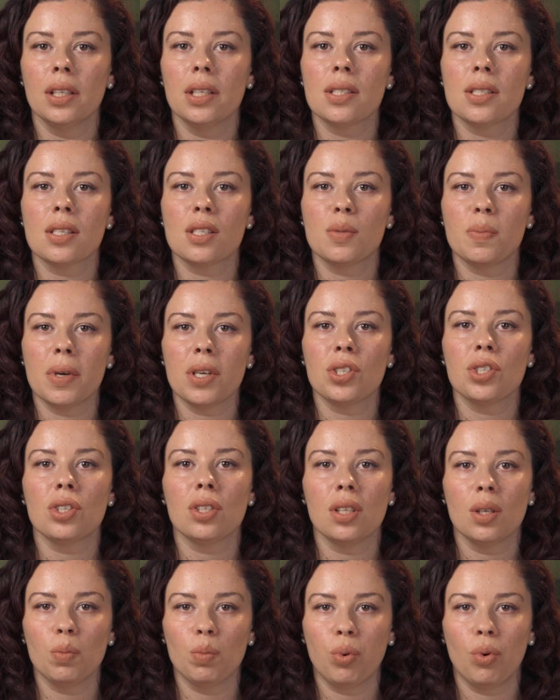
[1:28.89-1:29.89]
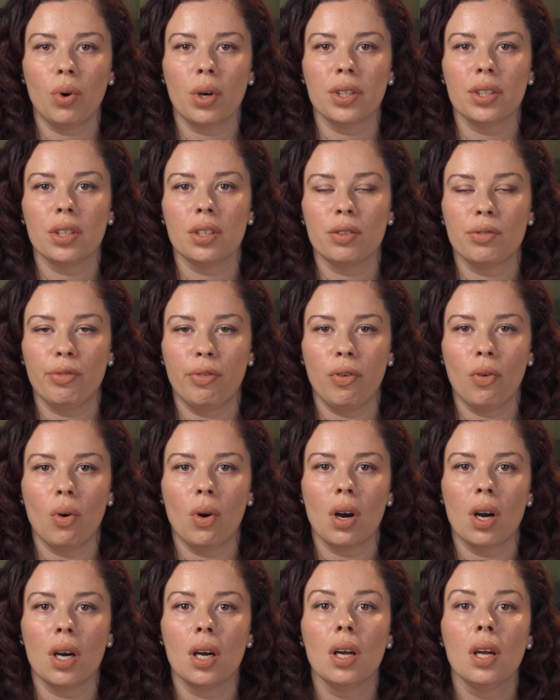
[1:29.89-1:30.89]
it's especially important
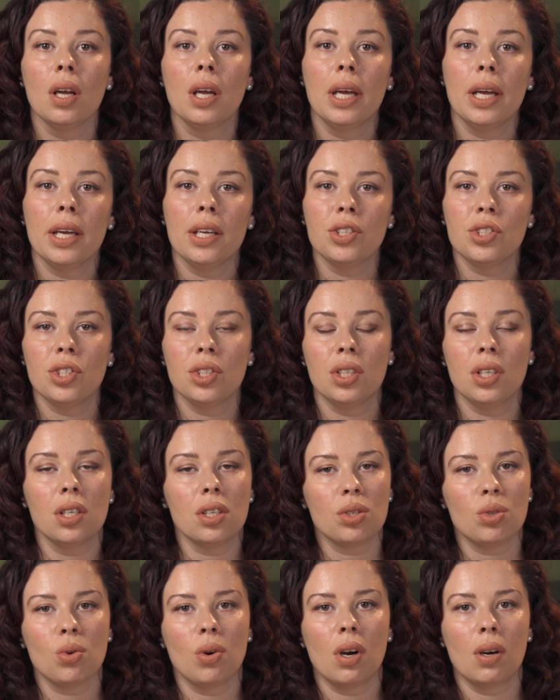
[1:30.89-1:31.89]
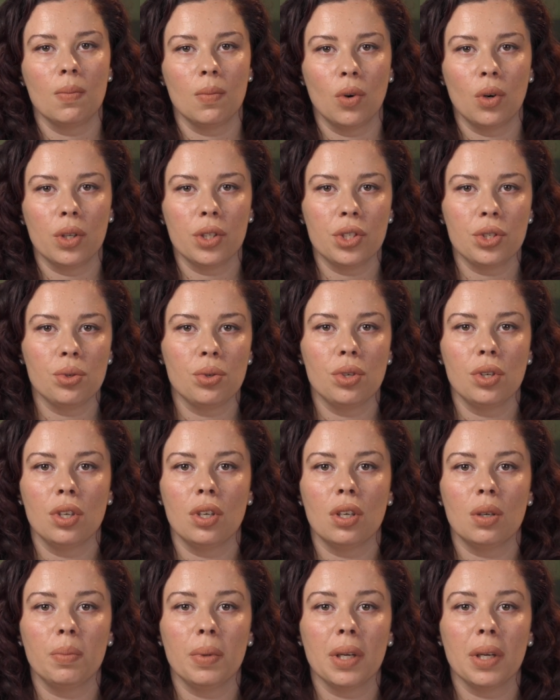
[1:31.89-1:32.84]
for engineers who are more junior,